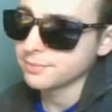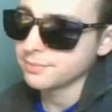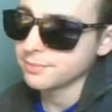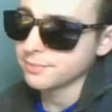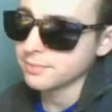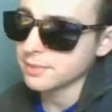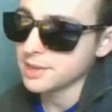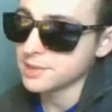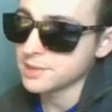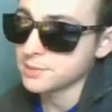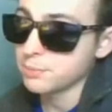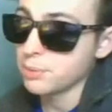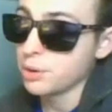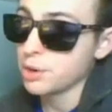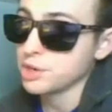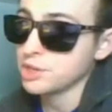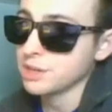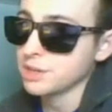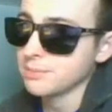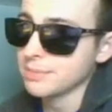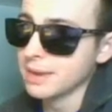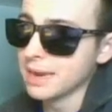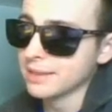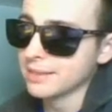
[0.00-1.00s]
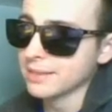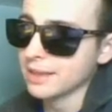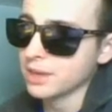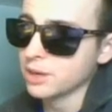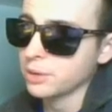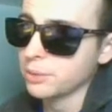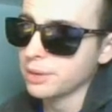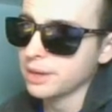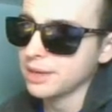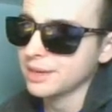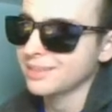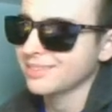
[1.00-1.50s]
Nice, pushing back that
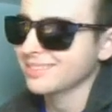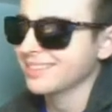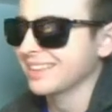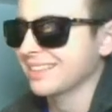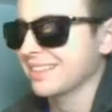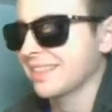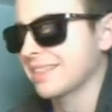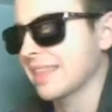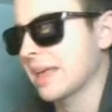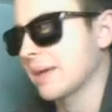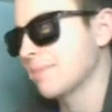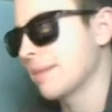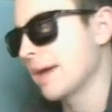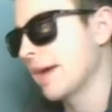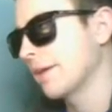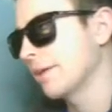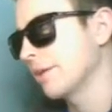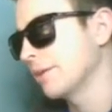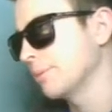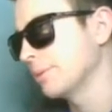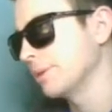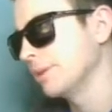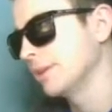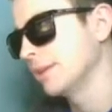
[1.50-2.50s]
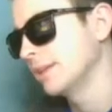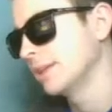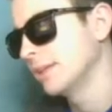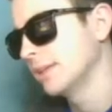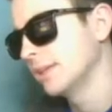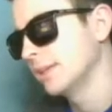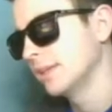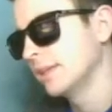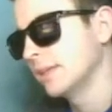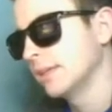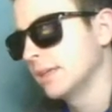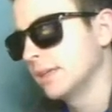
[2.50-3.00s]
Queen. Not that that mattered, but
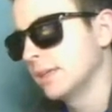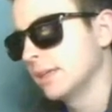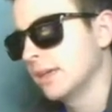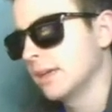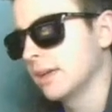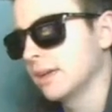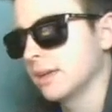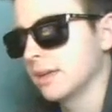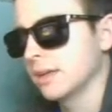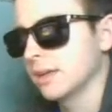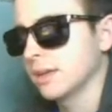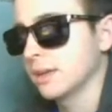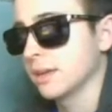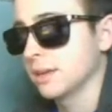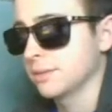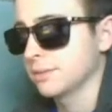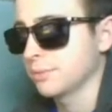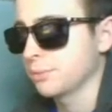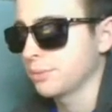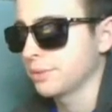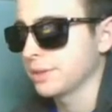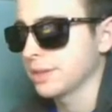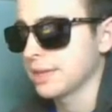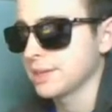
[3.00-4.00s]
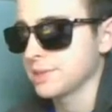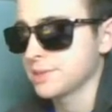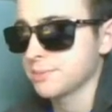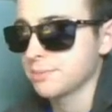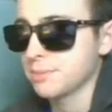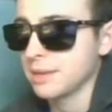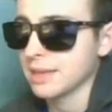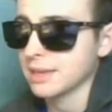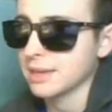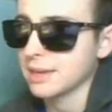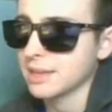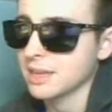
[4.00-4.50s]
really nice.
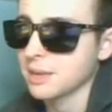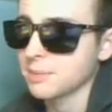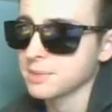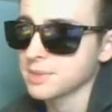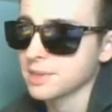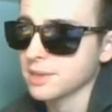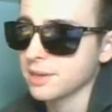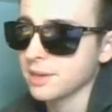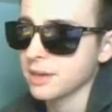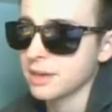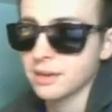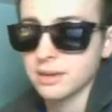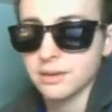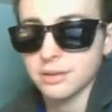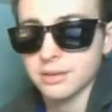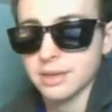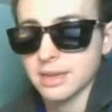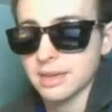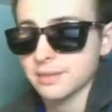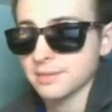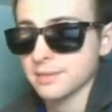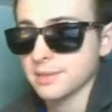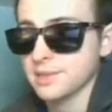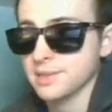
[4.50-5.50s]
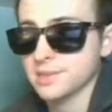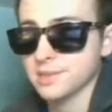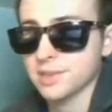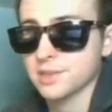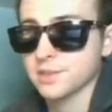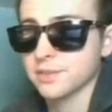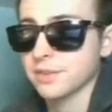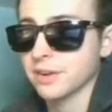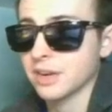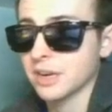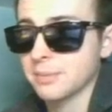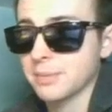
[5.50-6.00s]
Mega Knight comes in, and okay, this
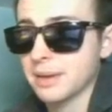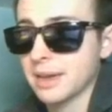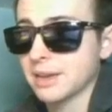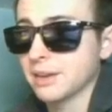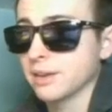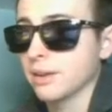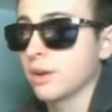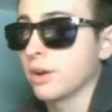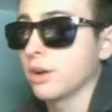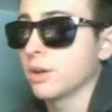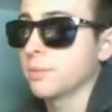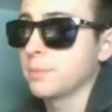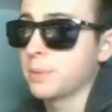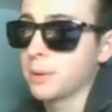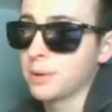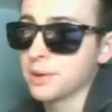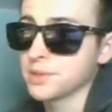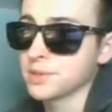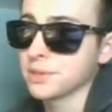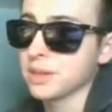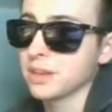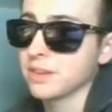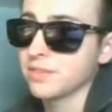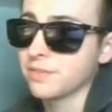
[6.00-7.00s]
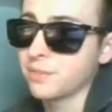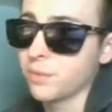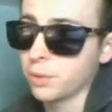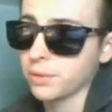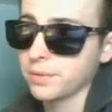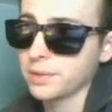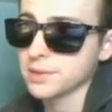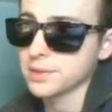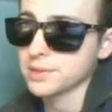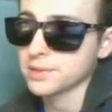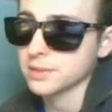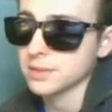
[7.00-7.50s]
looks very bad. Opponent's only at 4
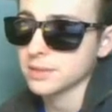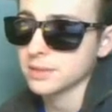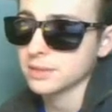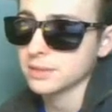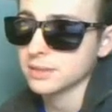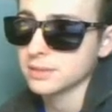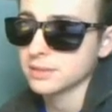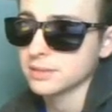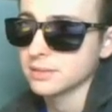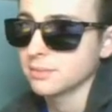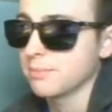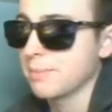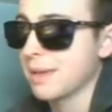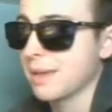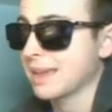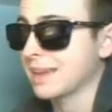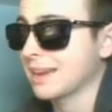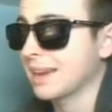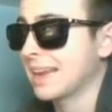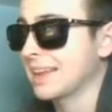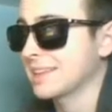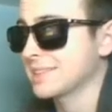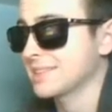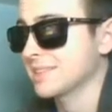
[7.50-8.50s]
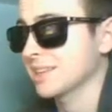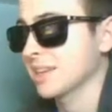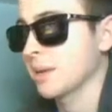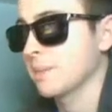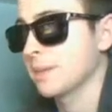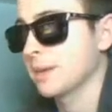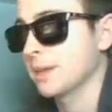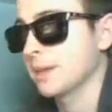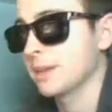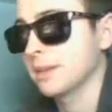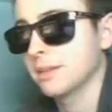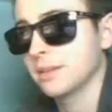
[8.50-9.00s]
elixir. Mega Knight has to come
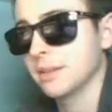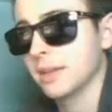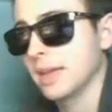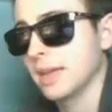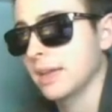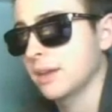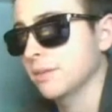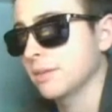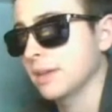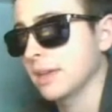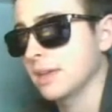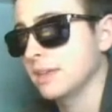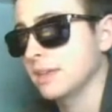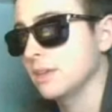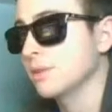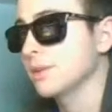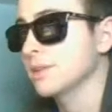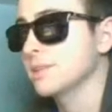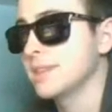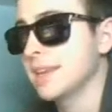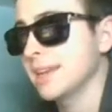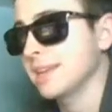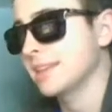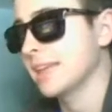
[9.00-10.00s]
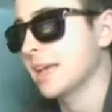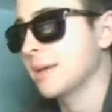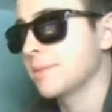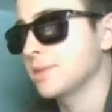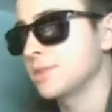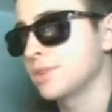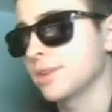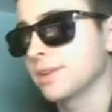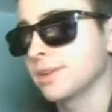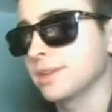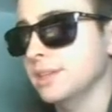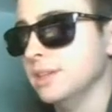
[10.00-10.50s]
in, and okay, you can take damage
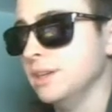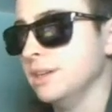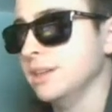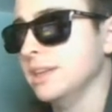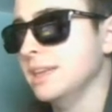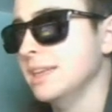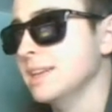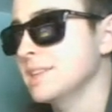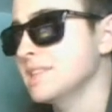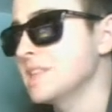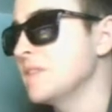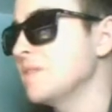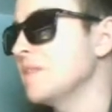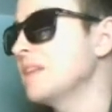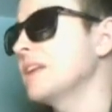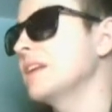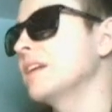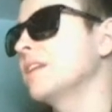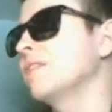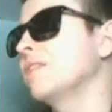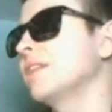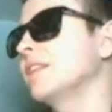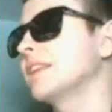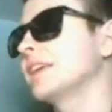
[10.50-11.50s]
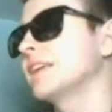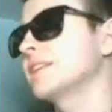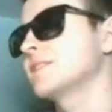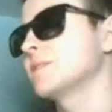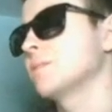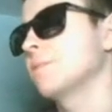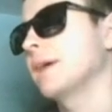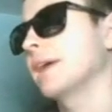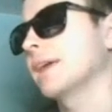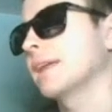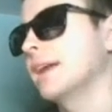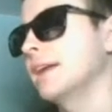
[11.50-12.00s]
here. He doesn't even need to defend against the
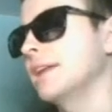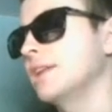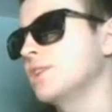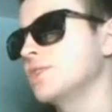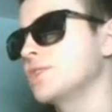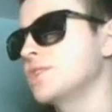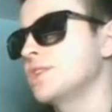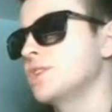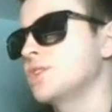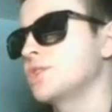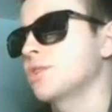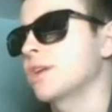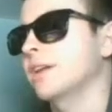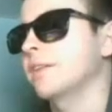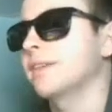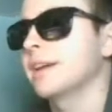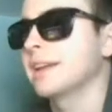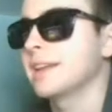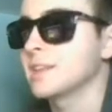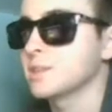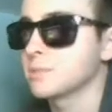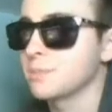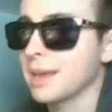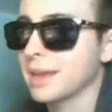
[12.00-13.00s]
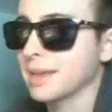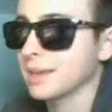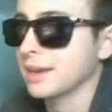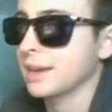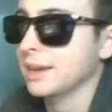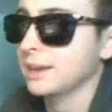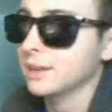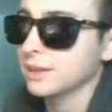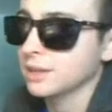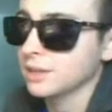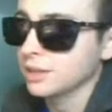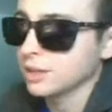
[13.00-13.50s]
Mega Knight. He just needs to try to let his Mega
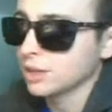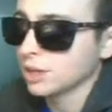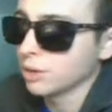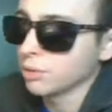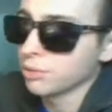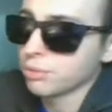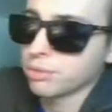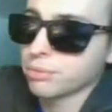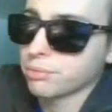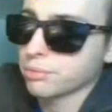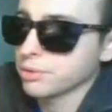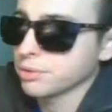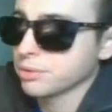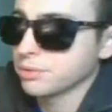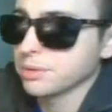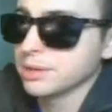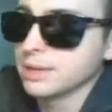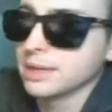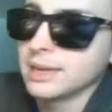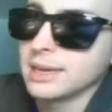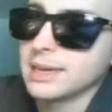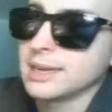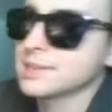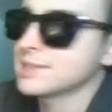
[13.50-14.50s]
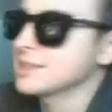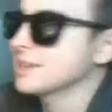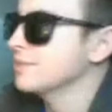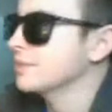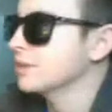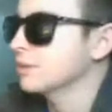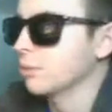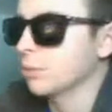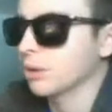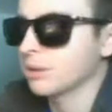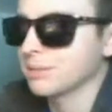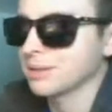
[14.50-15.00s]
Knight go through. He doesn't even
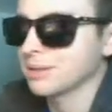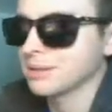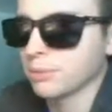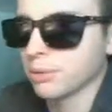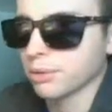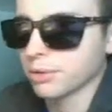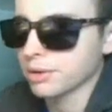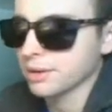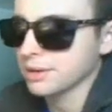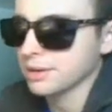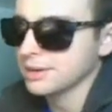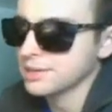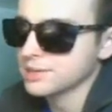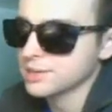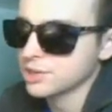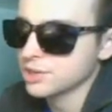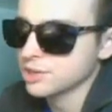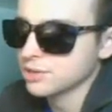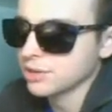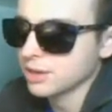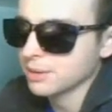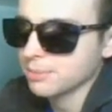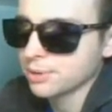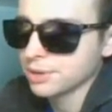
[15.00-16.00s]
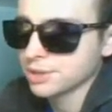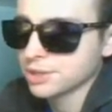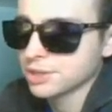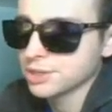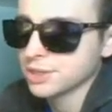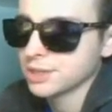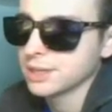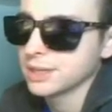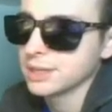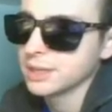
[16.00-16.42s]
need to worry about the Mortar. He needs to just try to push.